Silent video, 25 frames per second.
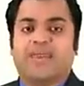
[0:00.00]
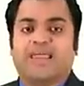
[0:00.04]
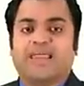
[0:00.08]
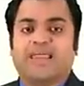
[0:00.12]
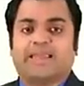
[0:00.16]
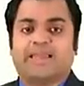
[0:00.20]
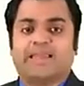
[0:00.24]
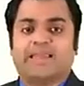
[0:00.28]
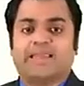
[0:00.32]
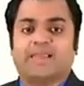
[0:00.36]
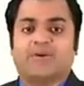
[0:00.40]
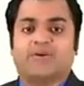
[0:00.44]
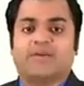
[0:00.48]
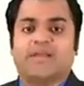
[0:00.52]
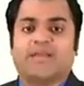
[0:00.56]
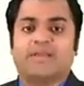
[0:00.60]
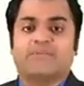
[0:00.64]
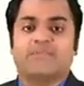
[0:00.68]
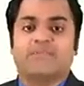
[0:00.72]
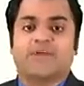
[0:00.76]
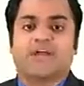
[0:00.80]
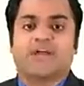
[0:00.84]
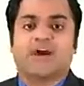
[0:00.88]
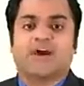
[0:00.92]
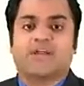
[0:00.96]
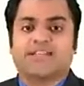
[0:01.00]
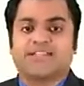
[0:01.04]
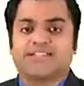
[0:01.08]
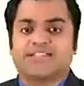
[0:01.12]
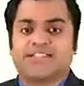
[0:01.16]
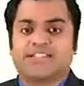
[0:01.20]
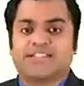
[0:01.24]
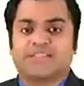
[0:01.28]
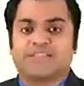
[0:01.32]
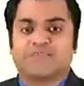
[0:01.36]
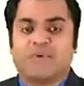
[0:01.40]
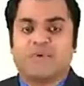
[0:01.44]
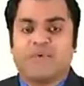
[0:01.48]
MacLeod and
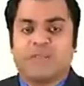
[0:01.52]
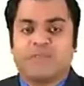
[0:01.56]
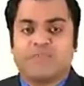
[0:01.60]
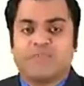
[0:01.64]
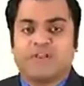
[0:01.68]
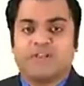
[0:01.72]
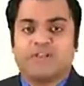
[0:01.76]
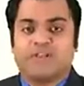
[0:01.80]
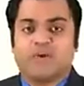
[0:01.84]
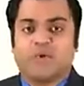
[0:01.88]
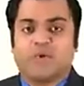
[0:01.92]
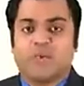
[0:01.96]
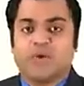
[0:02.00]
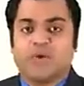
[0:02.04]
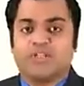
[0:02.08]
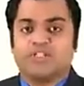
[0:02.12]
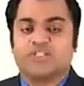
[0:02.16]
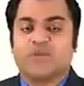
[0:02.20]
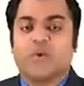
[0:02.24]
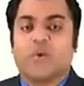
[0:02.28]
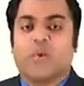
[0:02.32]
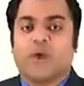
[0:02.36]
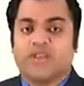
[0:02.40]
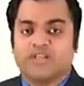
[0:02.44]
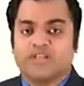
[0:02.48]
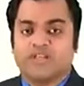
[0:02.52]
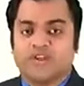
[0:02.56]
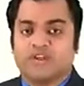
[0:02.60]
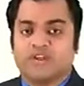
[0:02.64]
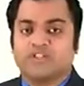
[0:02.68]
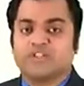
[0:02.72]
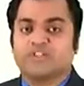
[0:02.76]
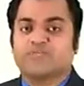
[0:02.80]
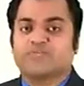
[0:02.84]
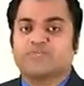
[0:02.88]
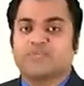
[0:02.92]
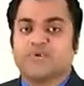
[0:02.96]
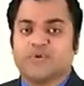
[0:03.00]
McCarty's experiment, which went
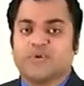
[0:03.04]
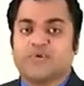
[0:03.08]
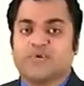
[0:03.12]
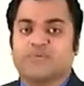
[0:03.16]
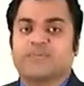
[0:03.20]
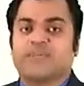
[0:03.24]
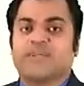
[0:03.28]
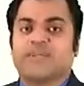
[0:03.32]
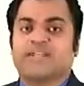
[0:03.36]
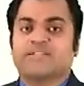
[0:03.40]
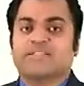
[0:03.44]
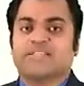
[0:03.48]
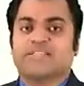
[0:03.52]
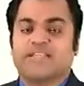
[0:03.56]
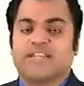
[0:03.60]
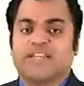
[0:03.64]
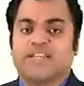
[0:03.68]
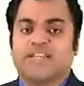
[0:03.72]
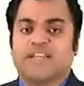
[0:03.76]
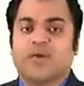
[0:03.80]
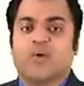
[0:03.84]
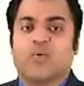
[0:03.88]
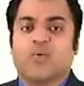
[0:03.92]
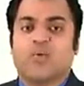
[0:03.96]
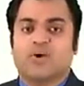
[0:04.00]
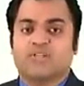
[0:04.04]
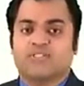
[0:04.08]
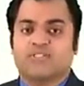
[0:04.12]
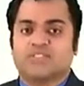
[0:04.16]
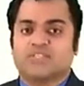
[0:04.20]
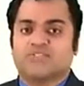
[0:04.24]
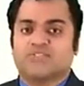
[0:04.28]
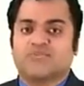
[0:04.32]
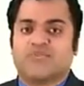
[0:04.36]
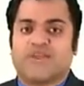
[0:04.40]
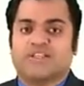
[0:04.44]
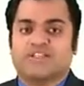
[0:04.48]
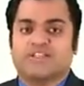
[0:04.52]
on to prove that DNA was
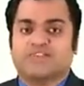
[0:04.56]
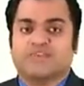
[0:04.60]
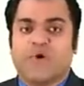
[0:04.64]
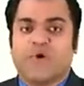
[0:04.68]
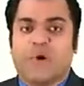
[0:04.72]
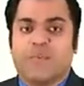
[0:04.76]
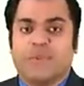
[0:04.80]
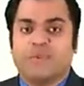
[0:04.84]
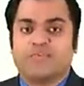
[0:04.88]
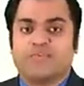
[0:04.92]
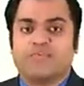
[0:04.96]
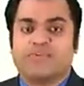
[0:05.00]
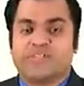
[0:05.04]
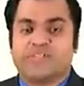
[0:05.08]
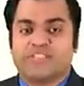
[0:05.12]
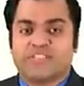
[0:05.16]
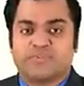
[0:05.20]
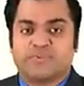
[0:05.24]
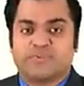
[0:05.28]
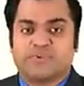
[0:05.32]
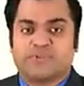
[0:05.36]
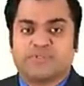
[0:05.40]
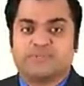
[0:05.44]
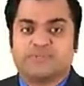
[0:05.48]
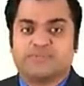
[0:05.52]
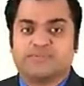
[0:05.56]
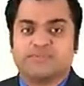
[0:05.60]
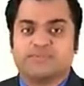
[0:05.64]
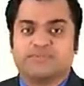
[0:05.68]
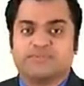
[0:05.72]
the transforming principle.